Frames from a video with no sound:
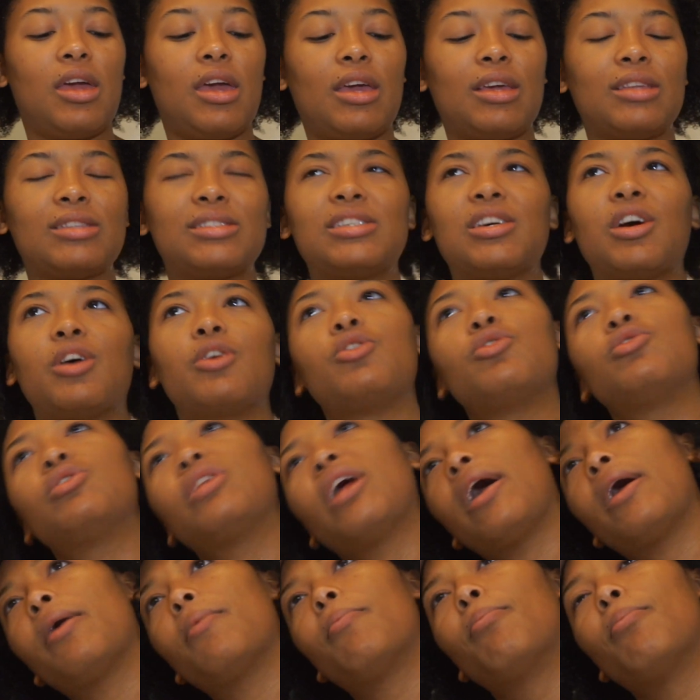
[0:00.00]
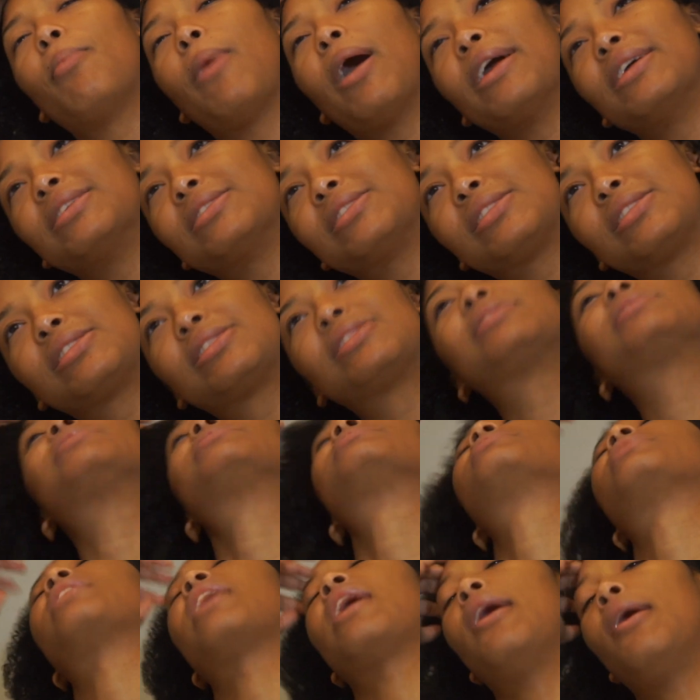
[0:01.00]
and tell you that my
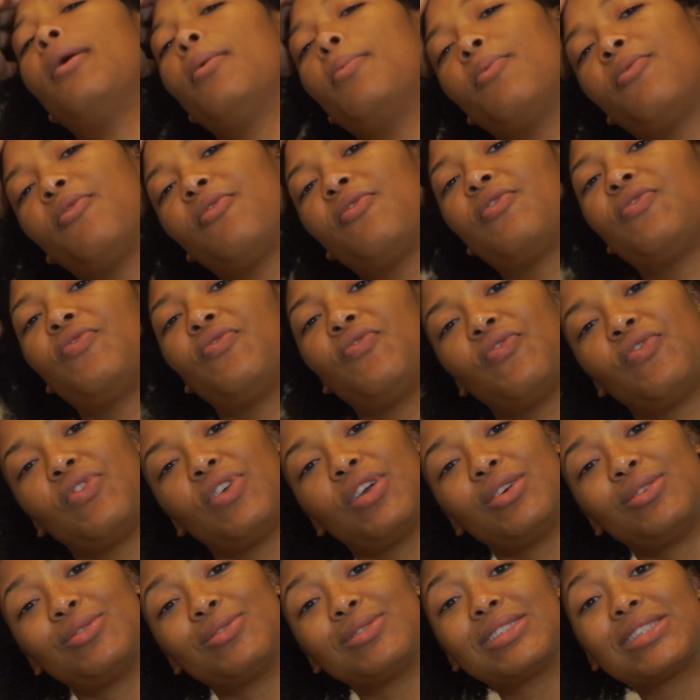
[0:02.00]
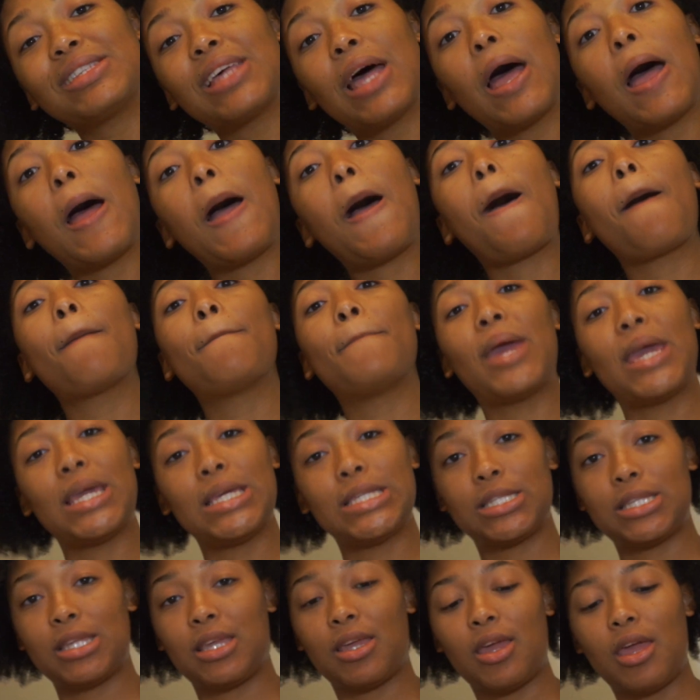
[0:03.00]
scalp feels
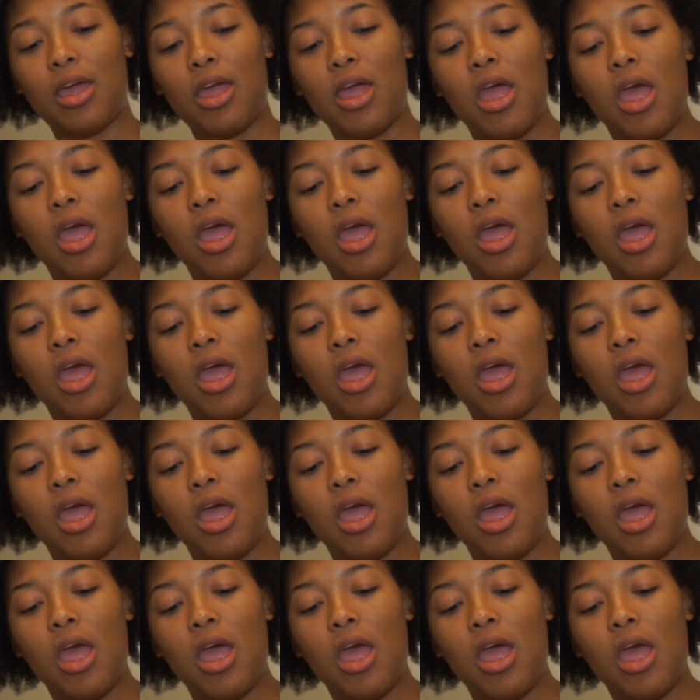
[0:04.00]
amazing.